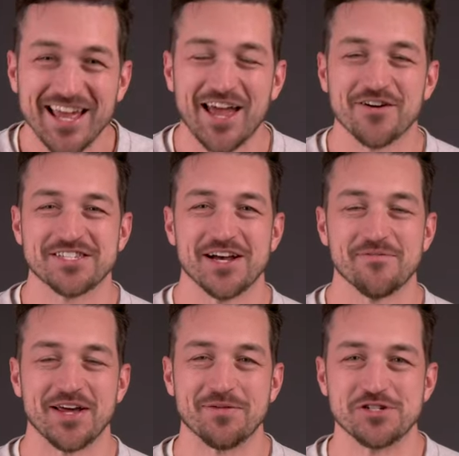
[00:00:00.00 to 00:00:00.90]
Hey, what's
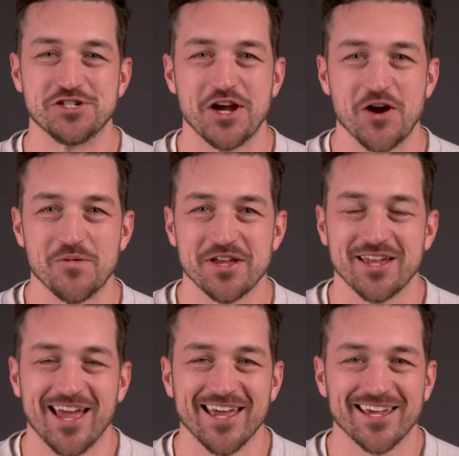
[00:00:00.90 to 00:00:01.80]
up? My name is
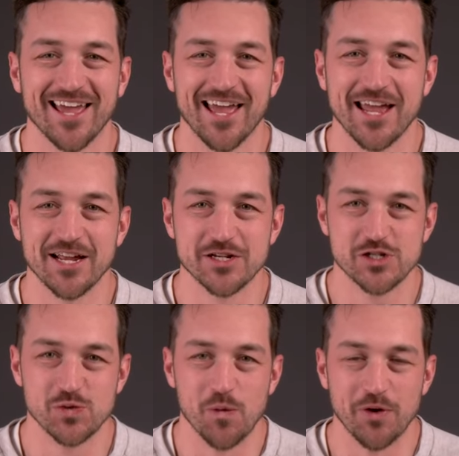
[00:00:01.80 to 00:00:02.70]
Jeremy, a.k.a.
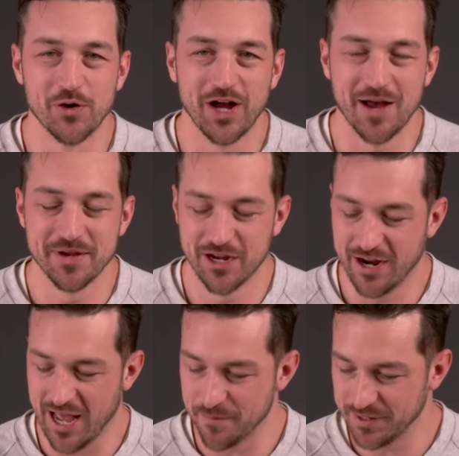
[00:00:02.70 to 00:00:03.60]
Swolepoke. I'm here
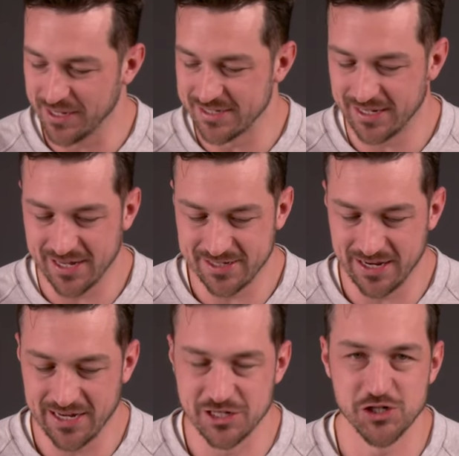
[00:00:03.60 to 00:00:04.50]
at PSA
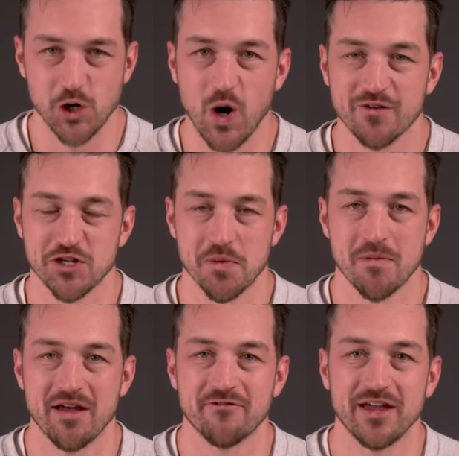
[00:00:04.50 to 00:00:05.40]
today to show off some
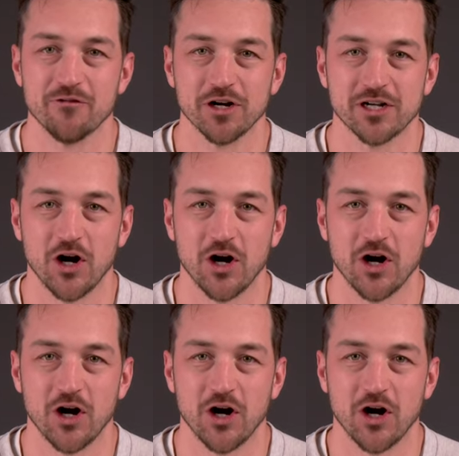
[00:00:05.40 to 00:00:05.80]
of my favorite